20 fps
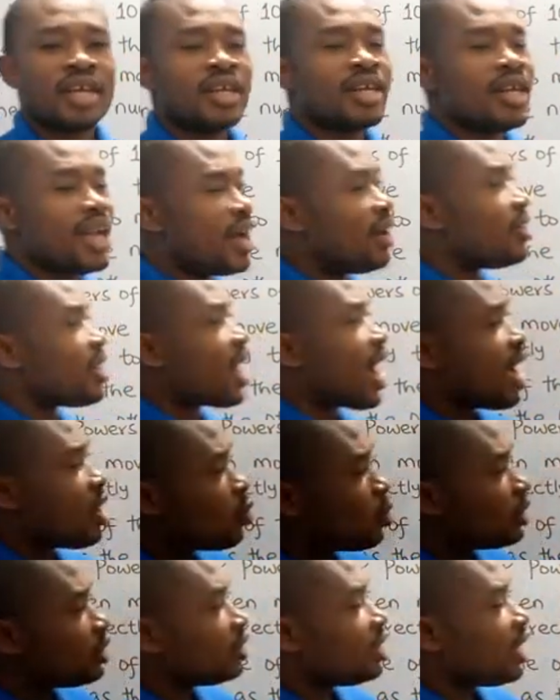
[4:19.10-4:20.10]
Now, I
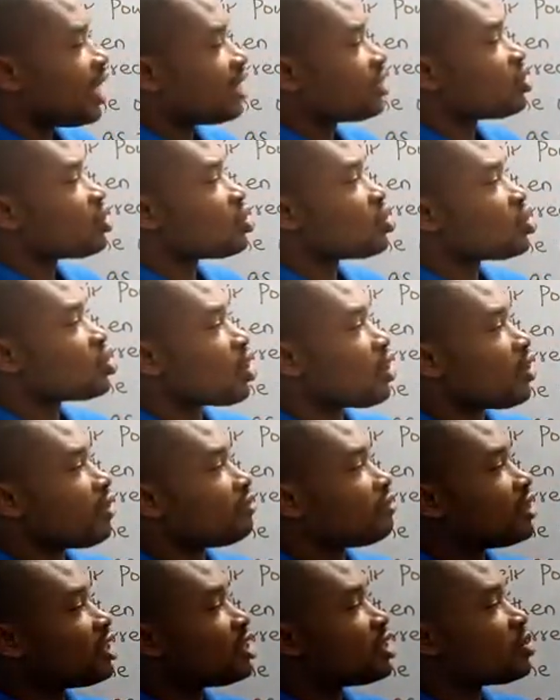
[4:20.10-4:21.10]
would like to
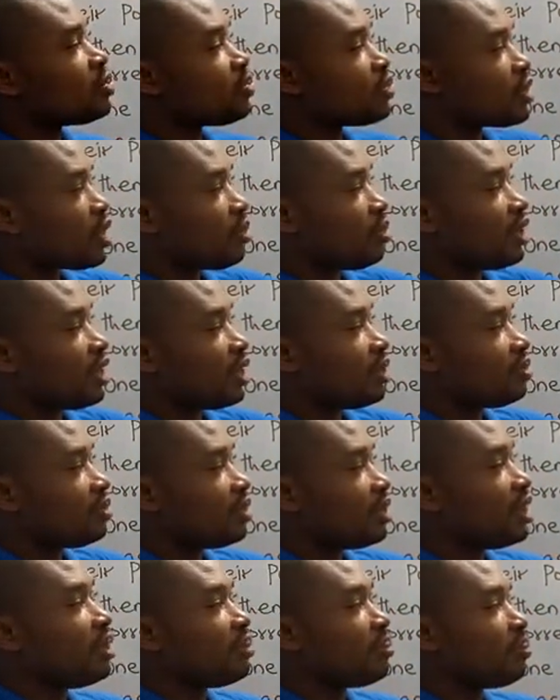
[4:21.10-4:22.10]
solve this problem
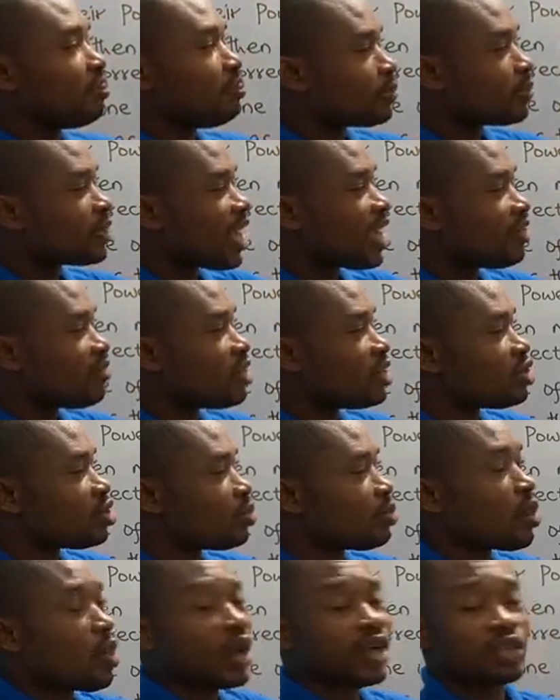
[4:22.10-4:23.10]
in 10 raised to
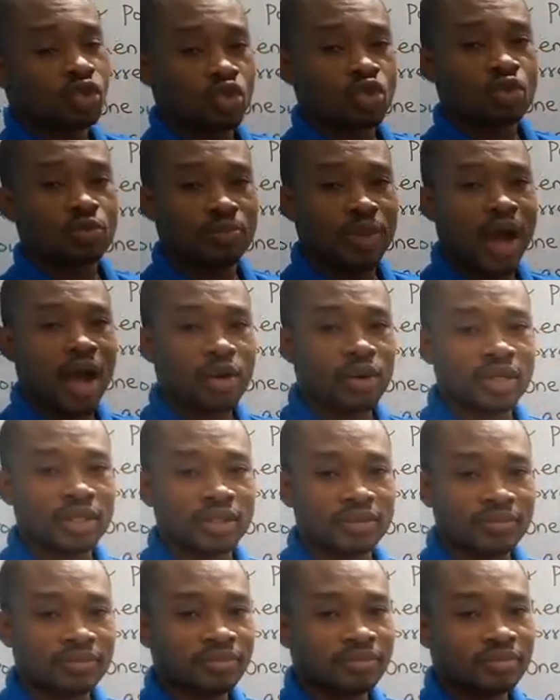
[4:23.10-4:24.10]
the power 2 power.
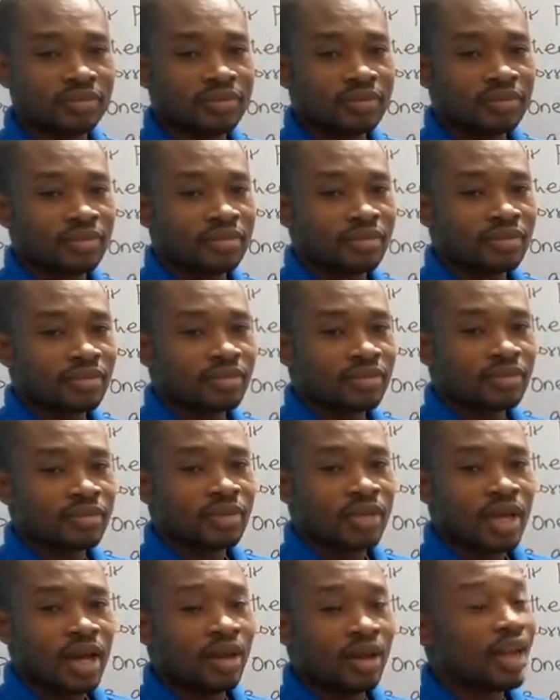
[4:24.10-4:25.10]

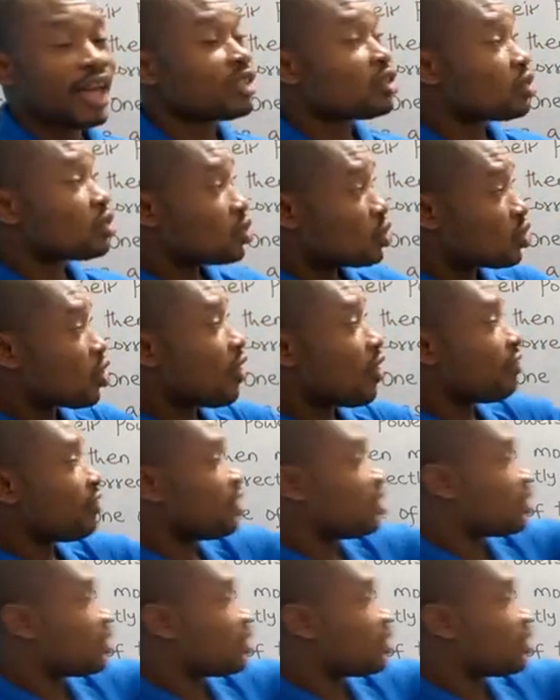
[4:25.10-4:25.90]
I'd like to solve